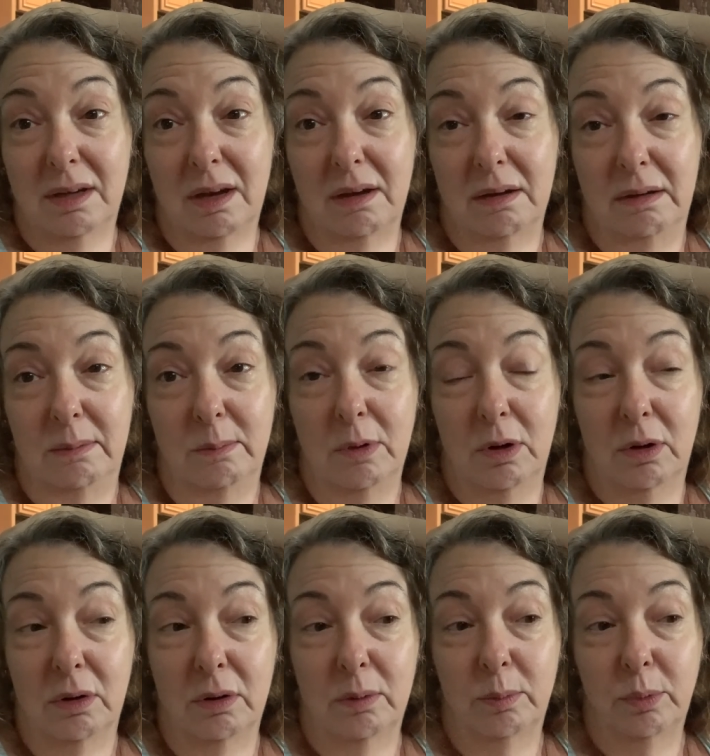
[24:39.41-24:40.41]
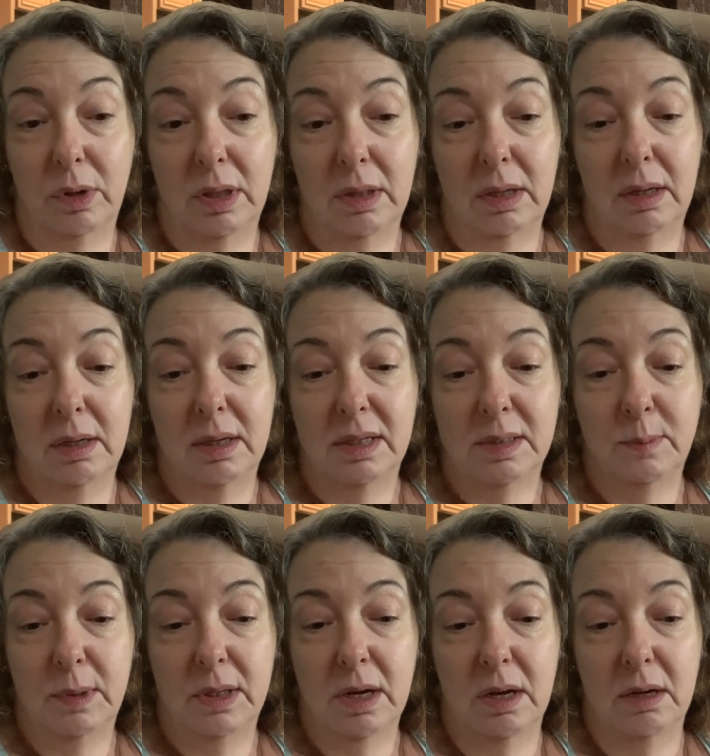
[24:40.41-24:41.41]
Um, her breathing has
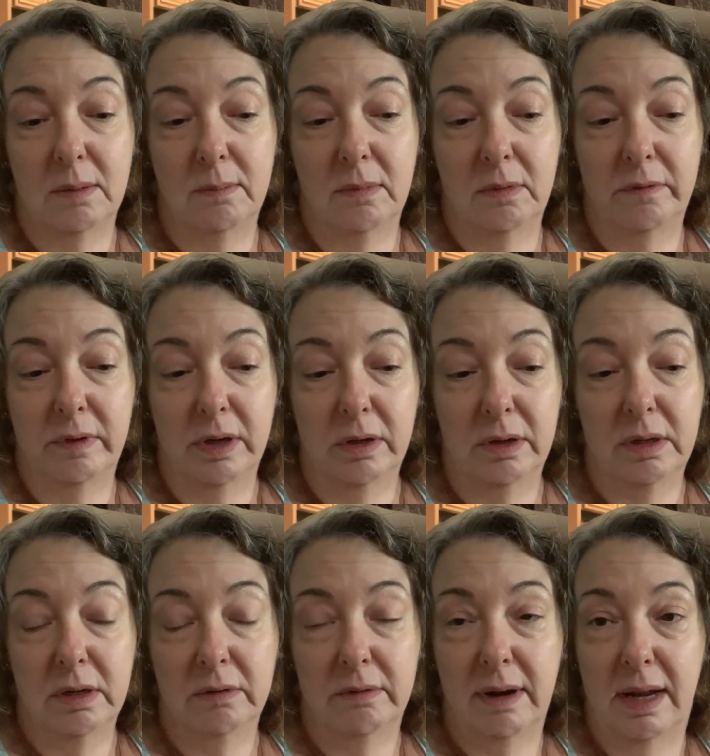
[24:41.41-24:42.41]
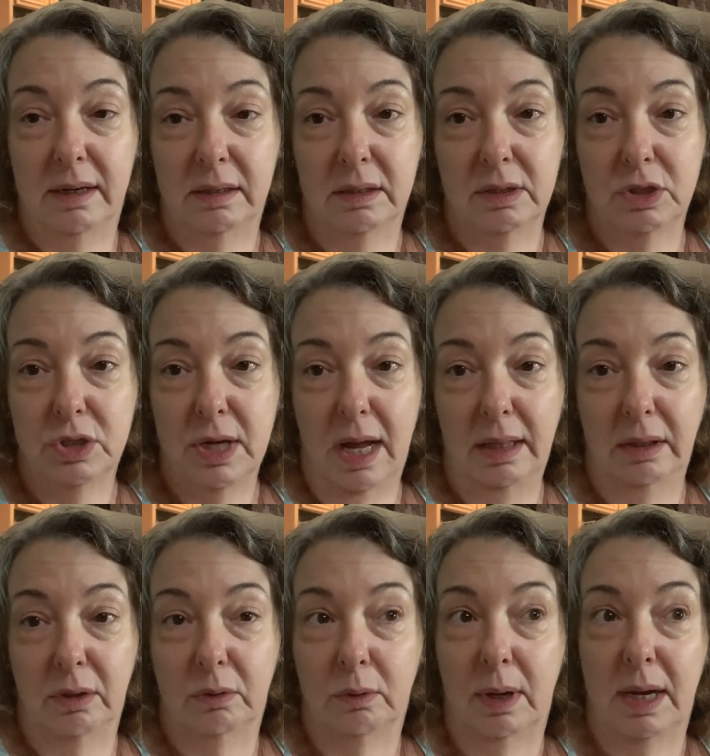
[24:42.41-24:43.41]
become very erratic and
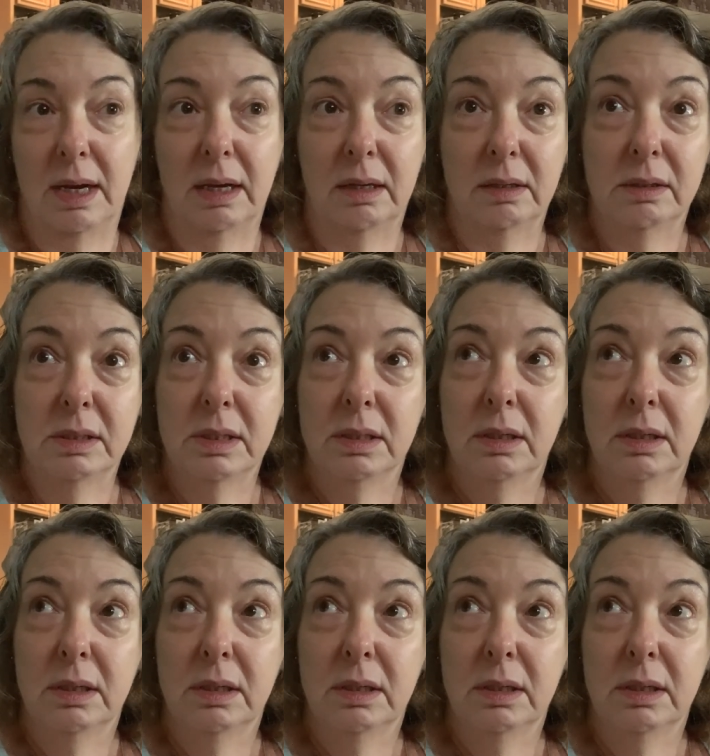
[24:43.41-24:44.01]
shallow, and